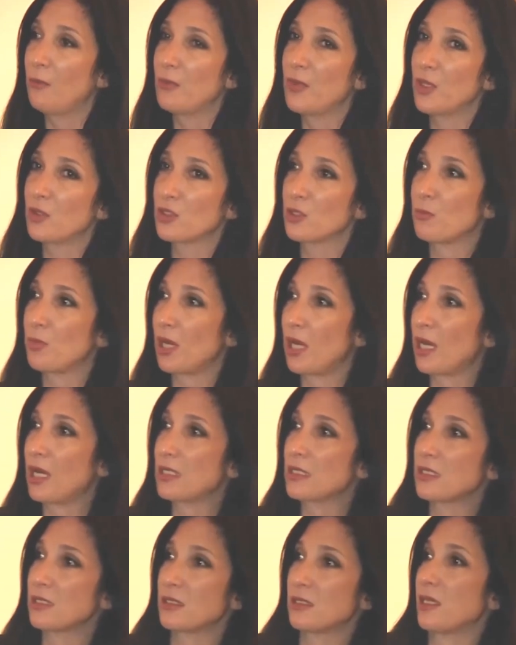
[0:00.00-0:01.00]
Their
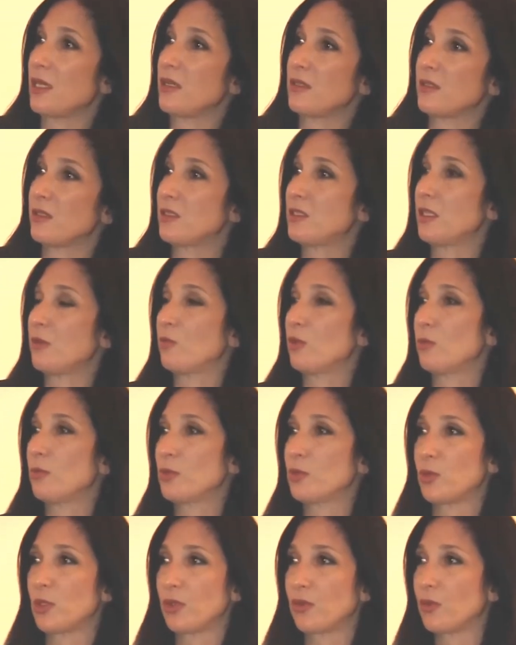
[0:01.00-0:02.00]
deposit size is somewhere
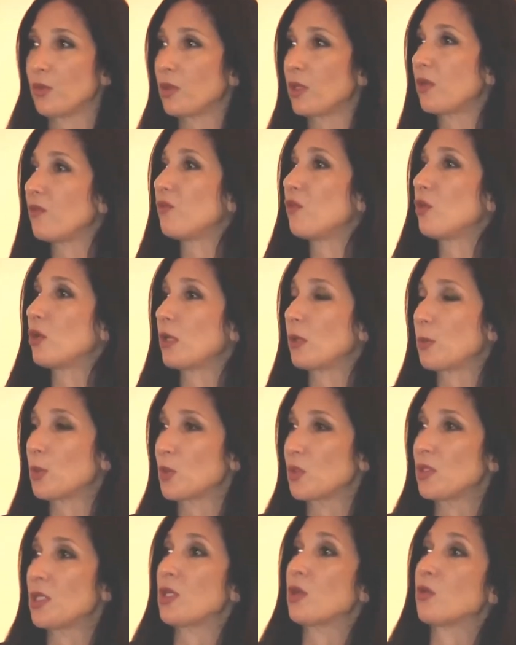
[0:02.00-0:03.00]
between 30 and
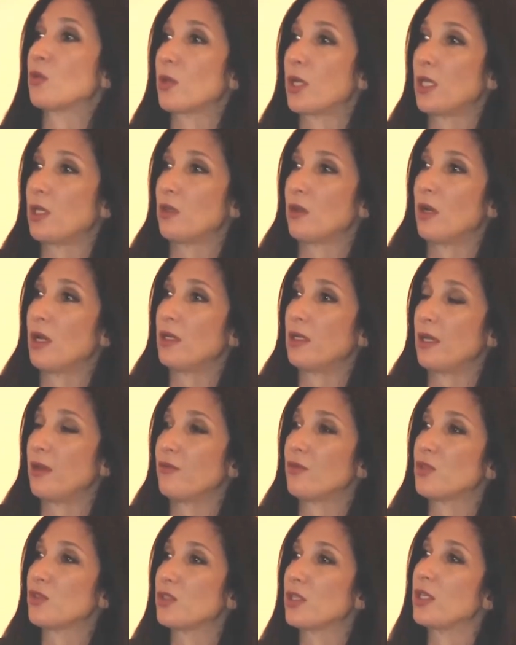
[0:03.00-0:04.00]
40% greater on
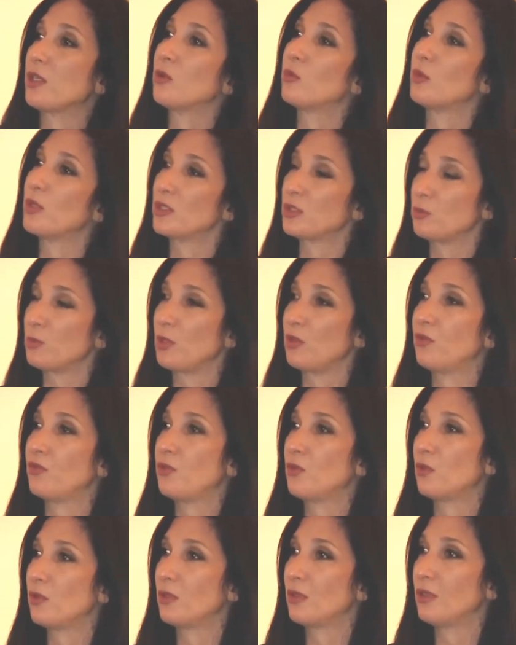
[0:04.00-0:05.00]
average than it was
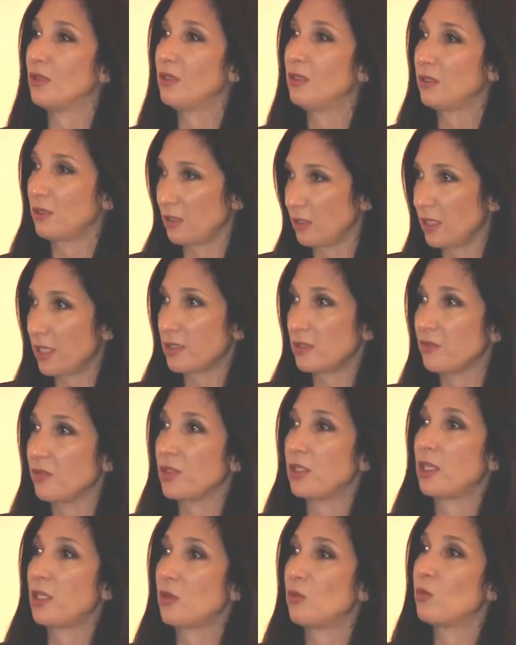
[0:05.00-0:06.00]
before,
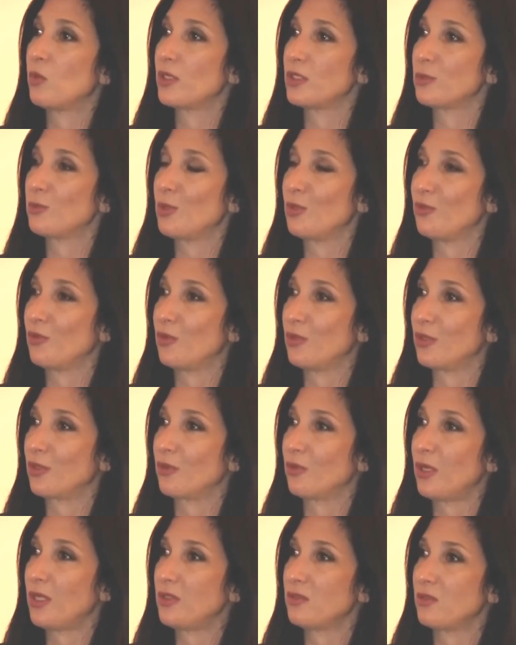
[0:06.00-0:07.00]
collectively, than it was before the
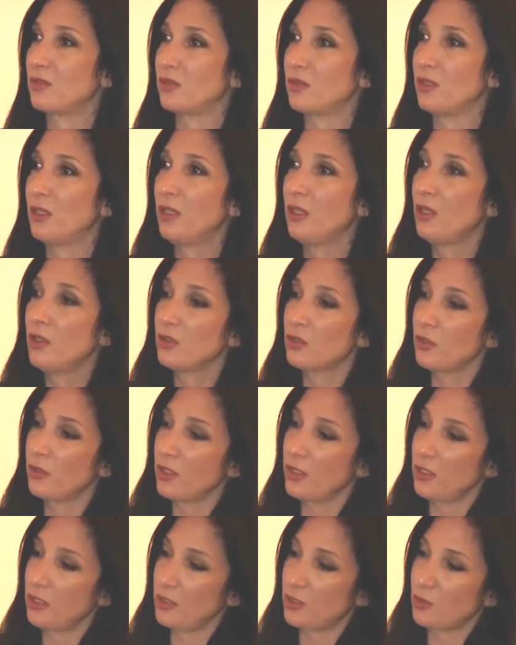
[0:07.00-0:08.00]
crisis. So
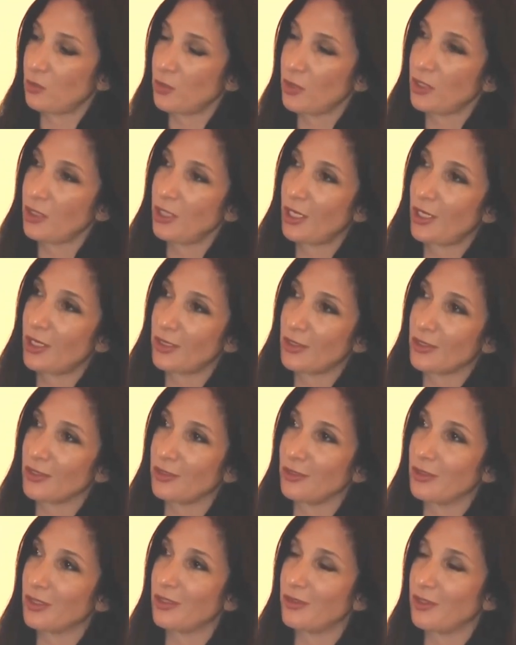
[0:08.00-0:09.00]
it's really hard to
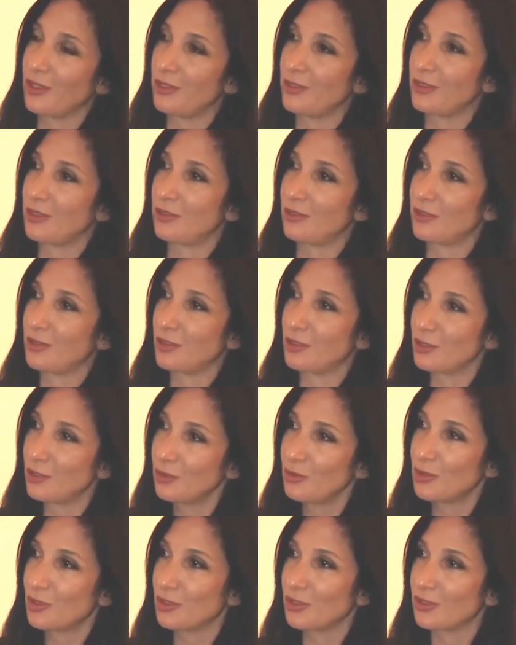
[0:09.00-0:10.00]
look at these
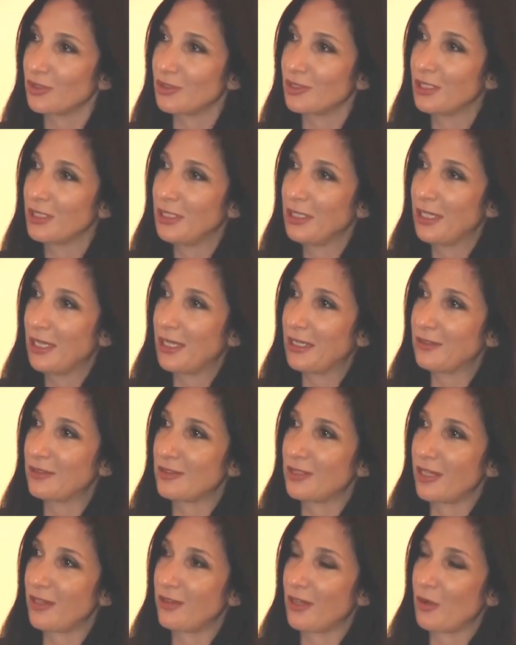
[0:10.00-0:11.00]
institutions and
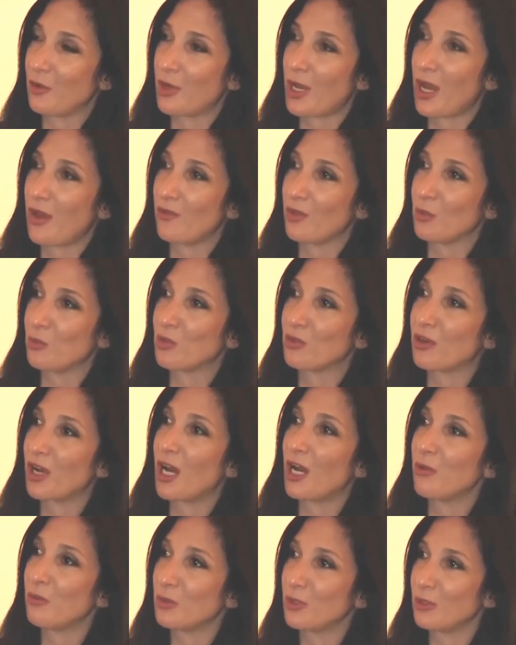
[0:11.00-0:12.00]
say they were having
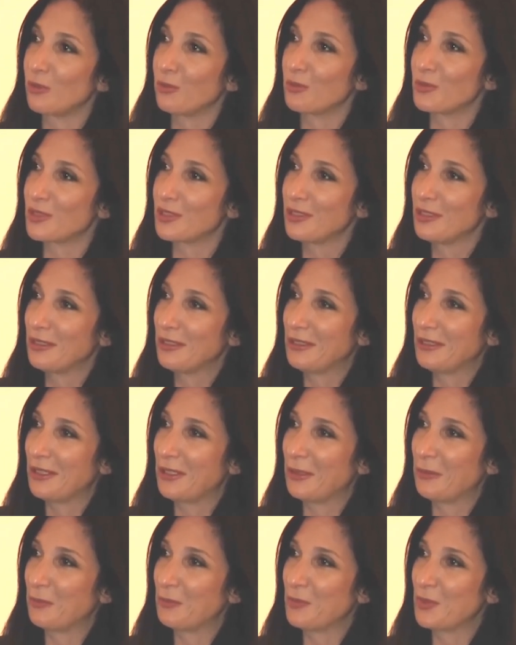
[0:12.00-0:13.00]
problems
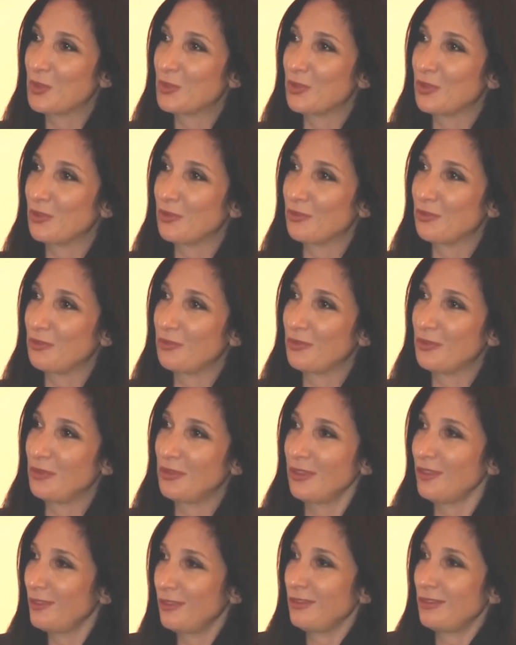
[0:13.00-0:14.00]
sort of
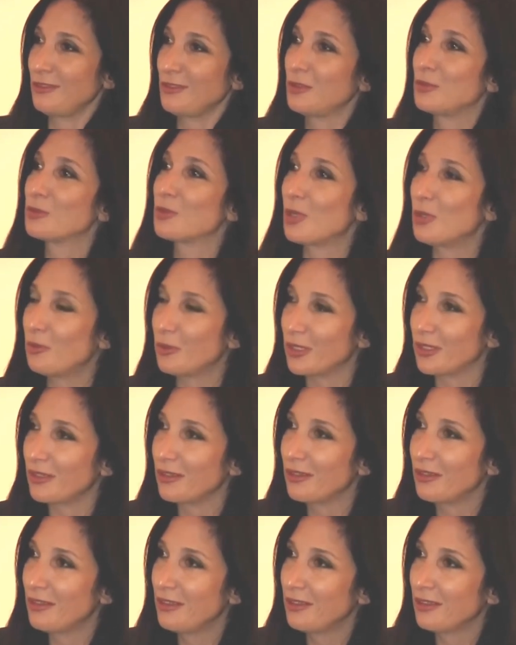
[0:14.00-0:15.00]
growing